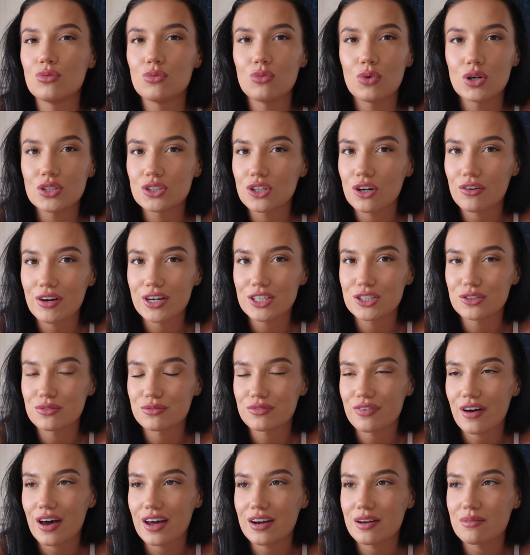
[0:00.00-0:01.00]
One
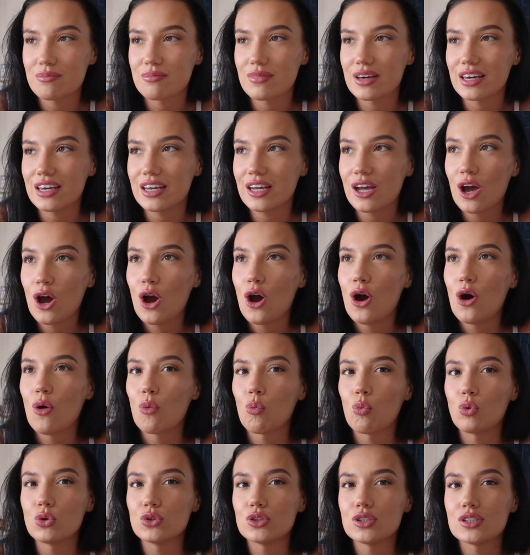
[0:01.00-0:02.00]
Direction fan in me
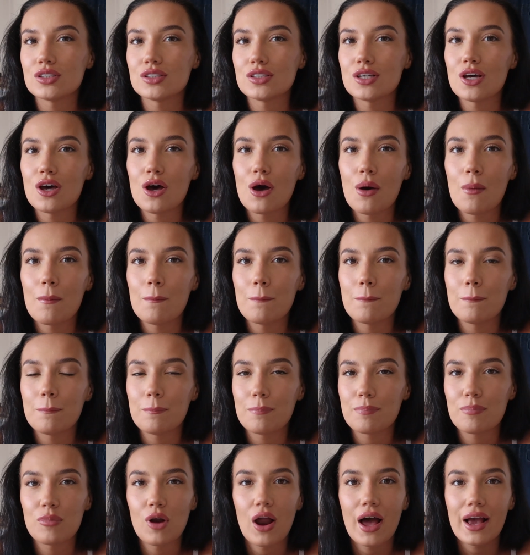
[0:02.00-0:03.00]
wants to
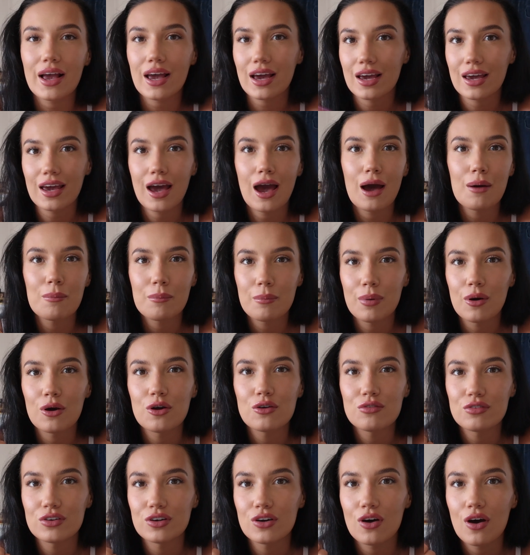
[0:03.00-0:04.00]
like camp
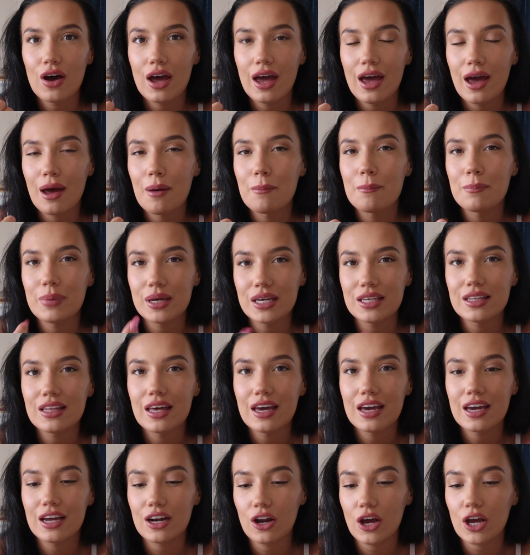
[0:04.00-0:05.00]
overnight and be
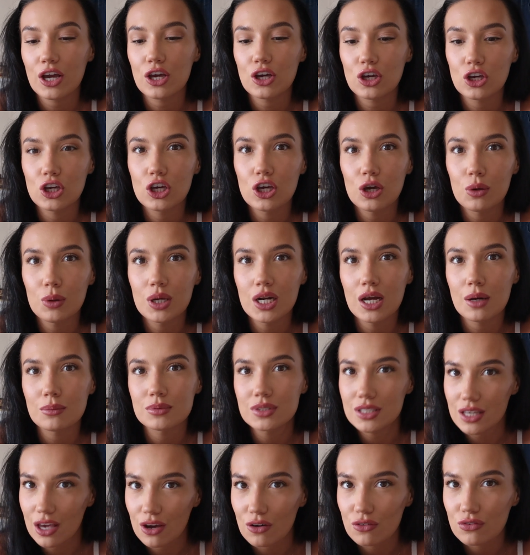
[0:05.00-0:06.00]
there like queuing
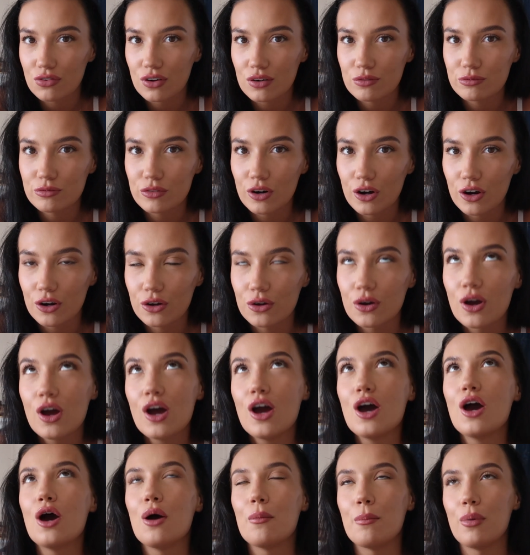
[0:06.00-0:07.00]
up to get front row
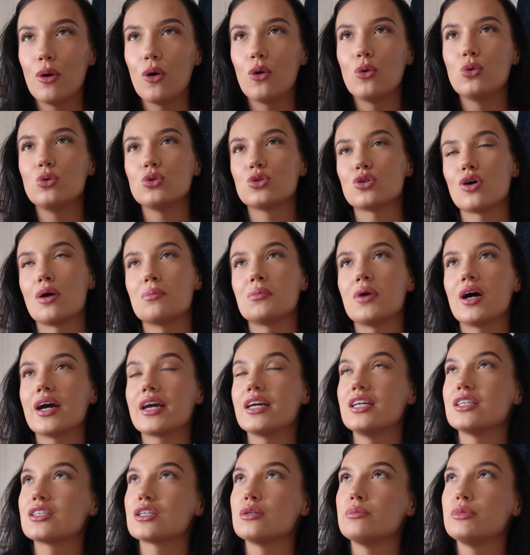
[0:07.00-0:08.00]
but also I'm
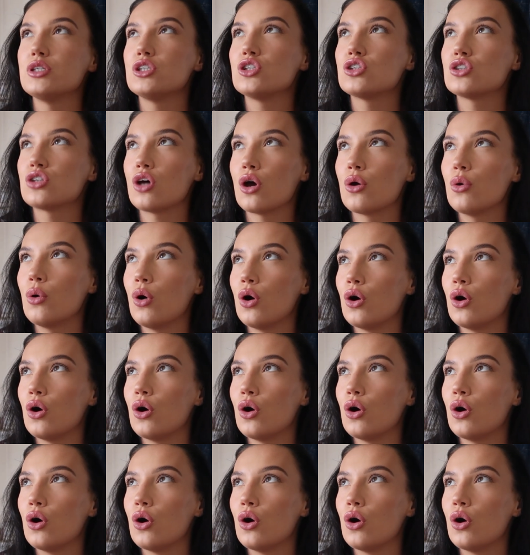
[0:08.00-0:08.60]
like it's gonna be so